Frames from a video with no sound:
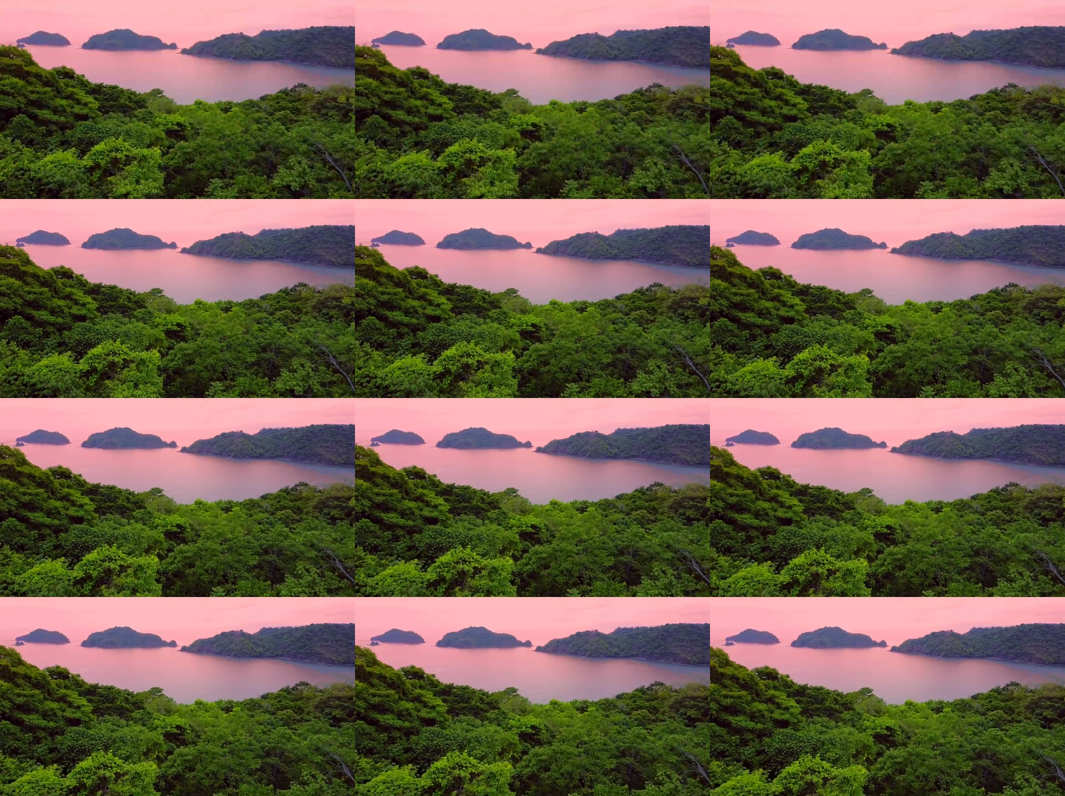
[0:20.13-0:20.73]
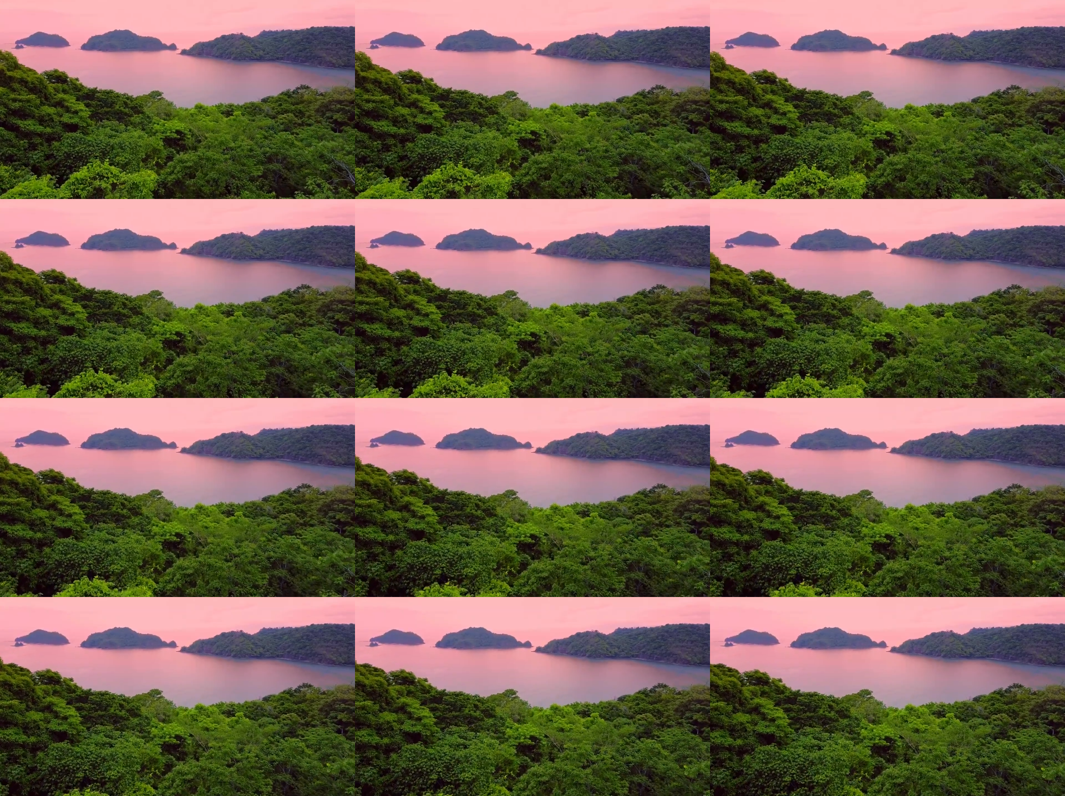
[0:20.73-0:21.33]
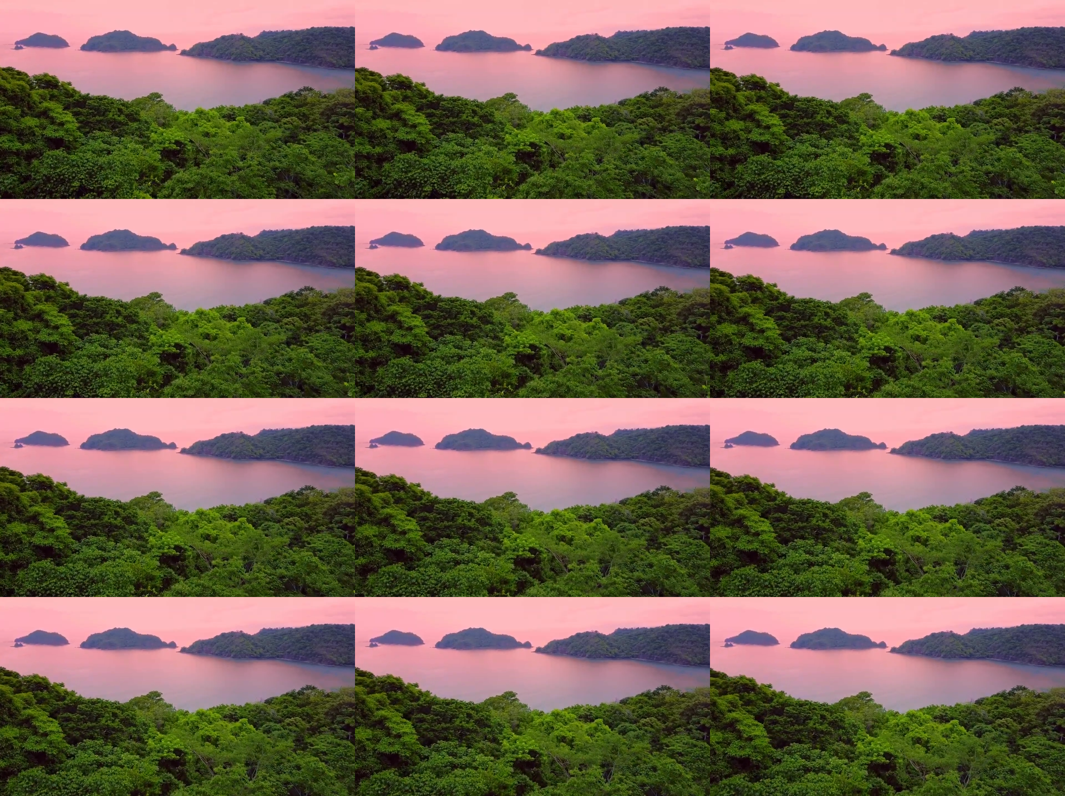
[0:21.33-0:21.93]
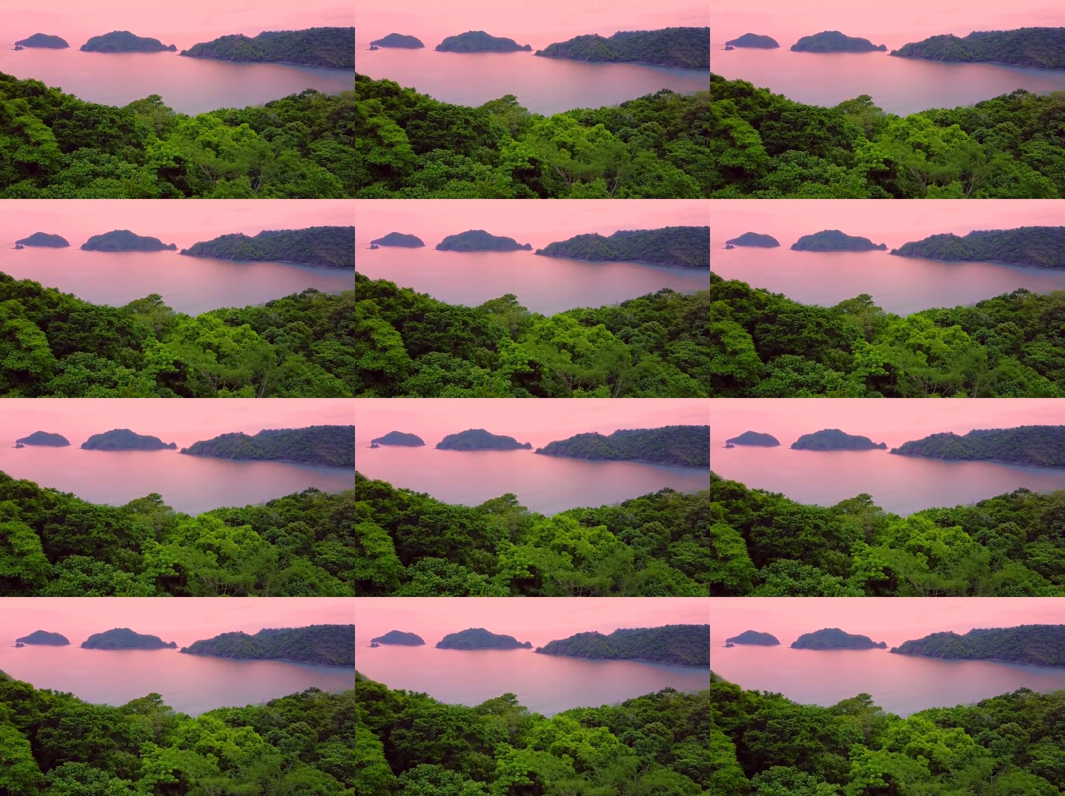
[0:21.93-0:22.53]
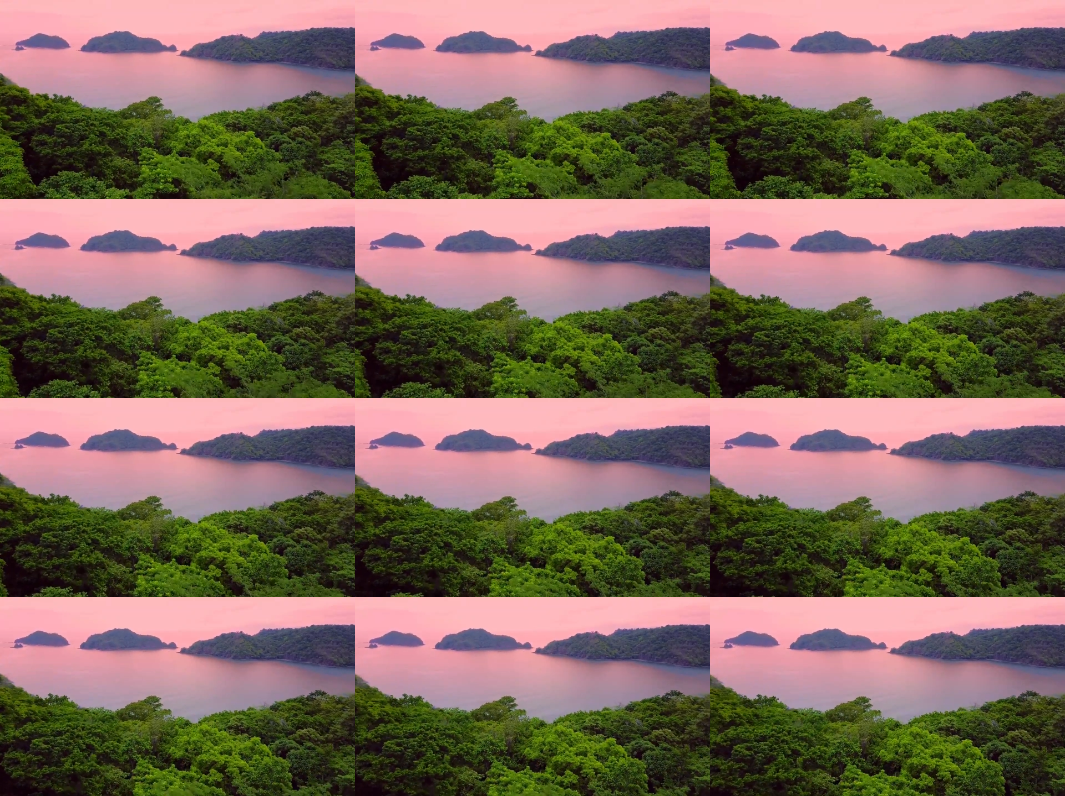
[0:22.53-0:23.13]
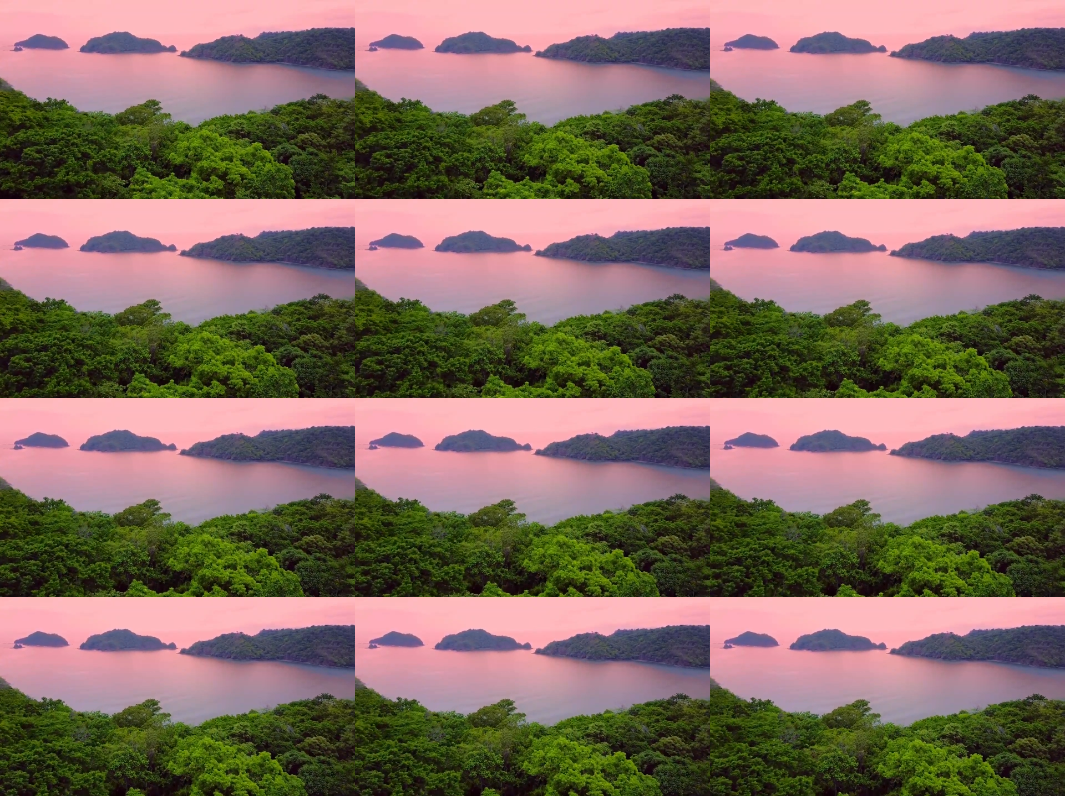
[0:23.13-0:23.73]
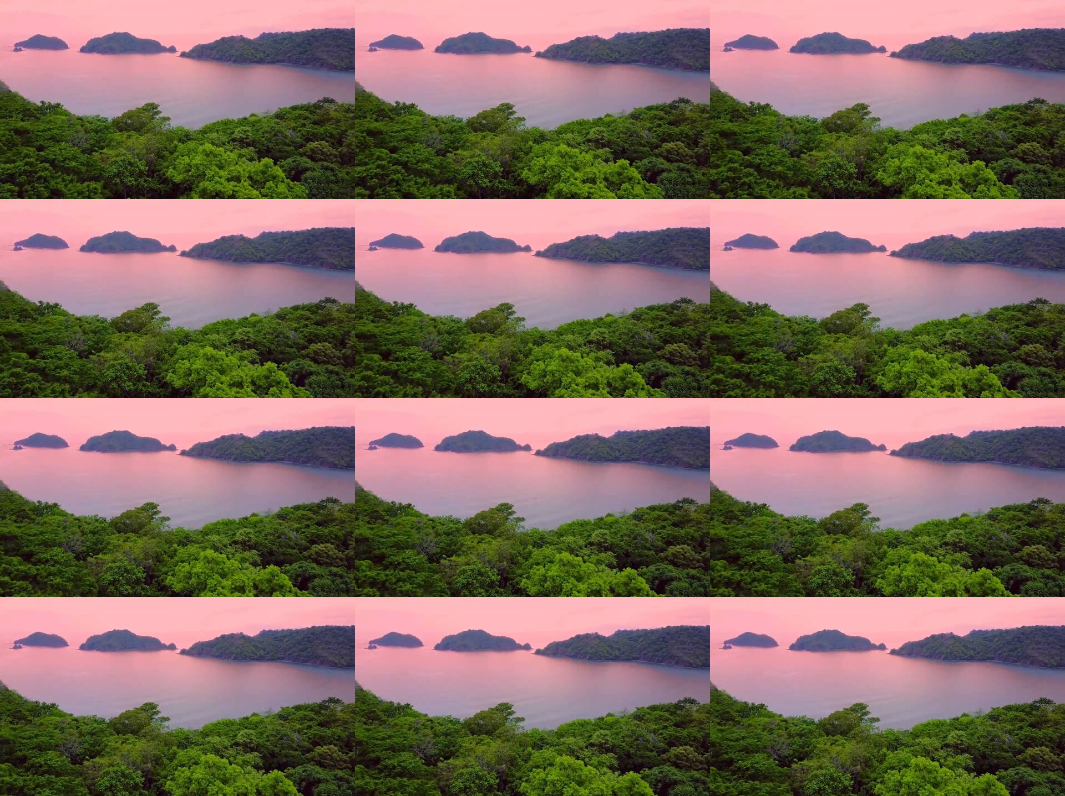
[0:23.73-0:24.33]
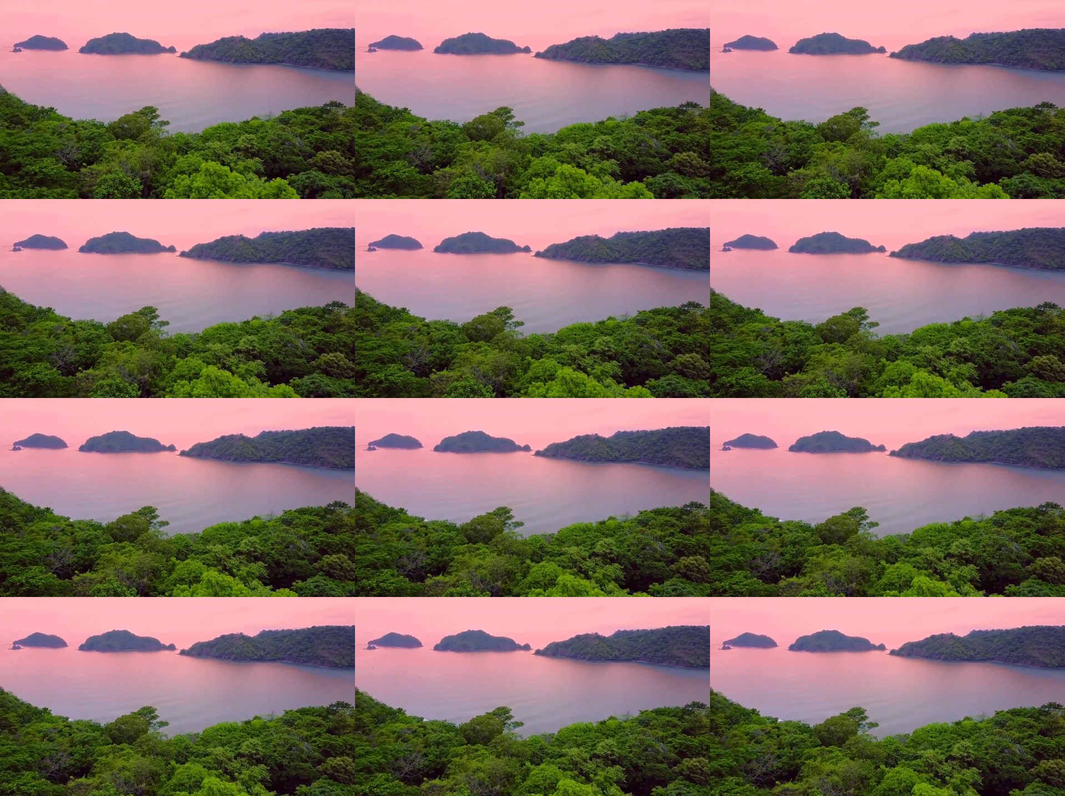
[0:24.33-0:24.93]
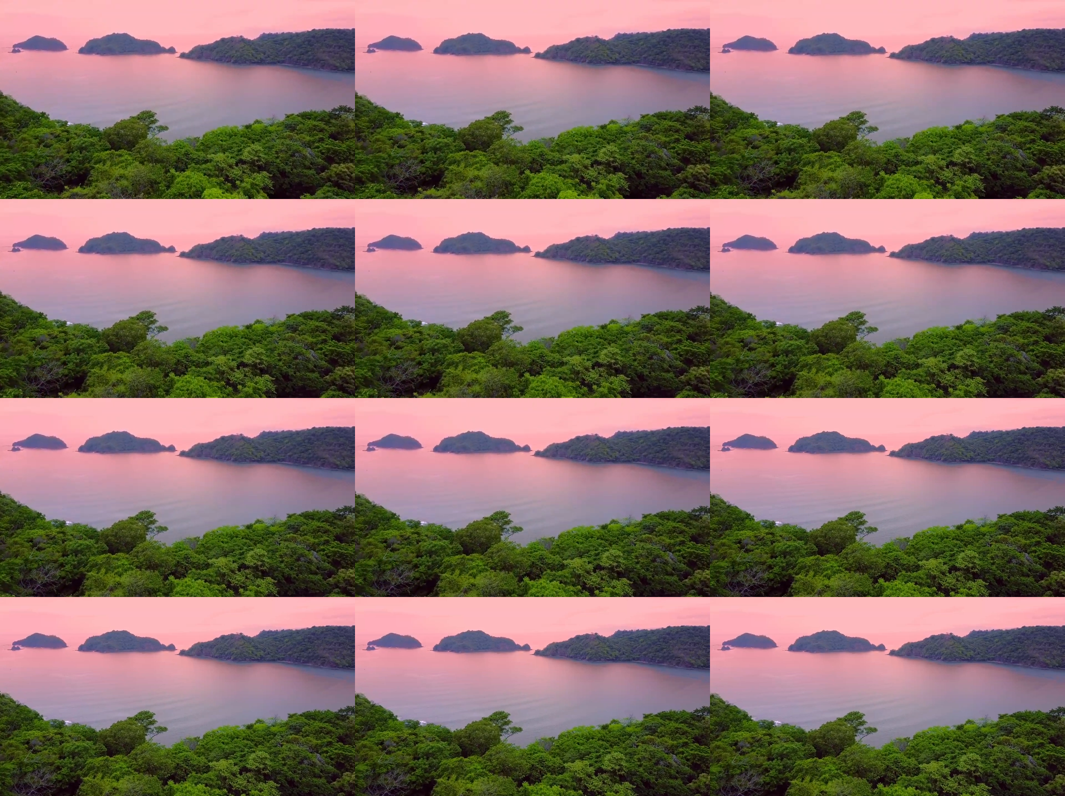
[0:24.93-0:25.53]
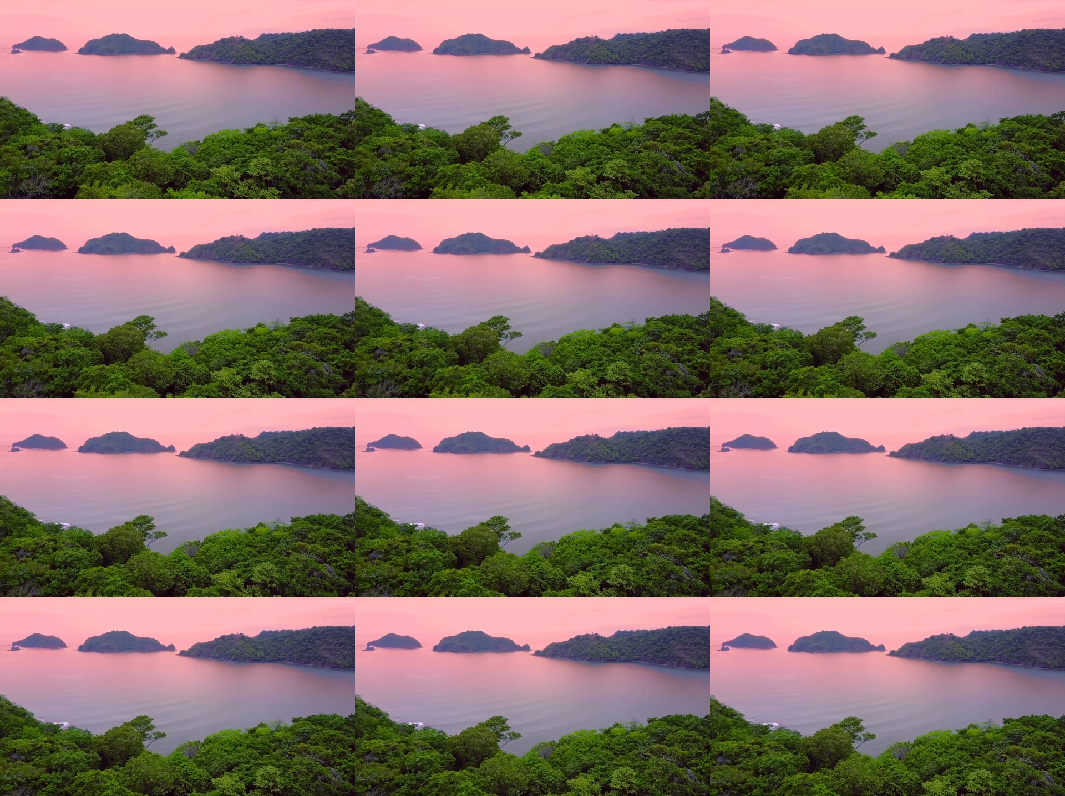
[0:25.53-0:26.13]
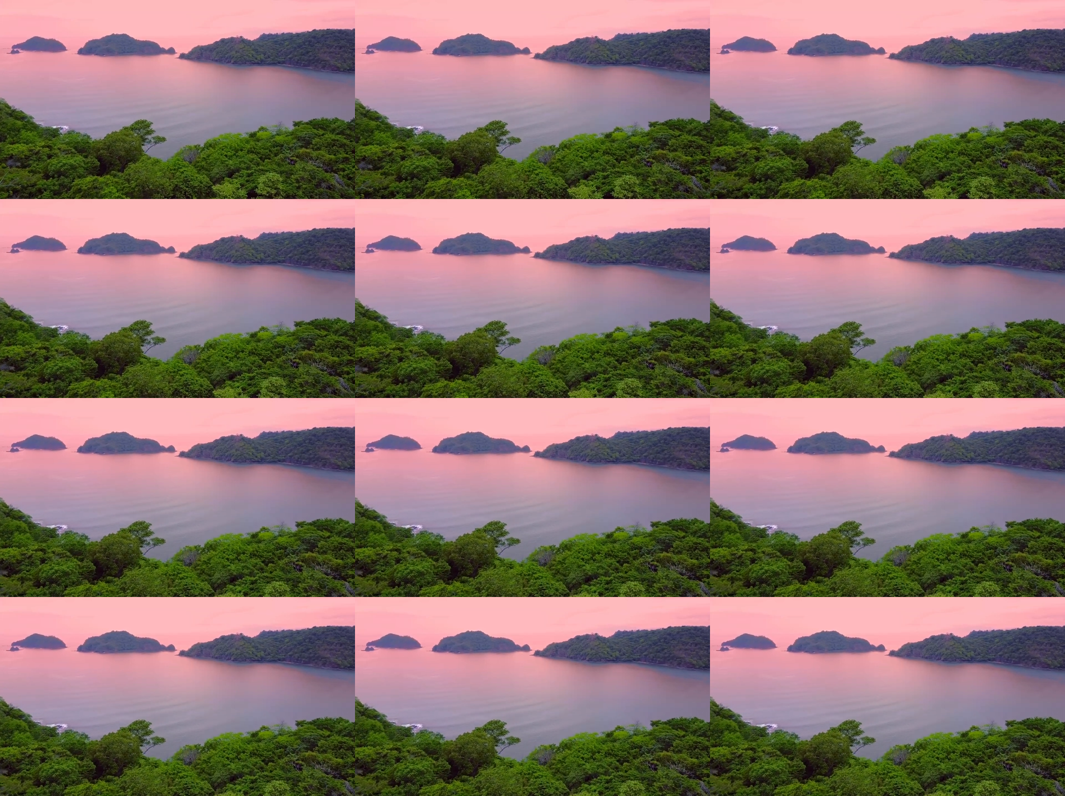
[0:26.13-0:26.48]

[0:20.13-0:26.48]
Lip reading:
Nobody's mouth can be seen.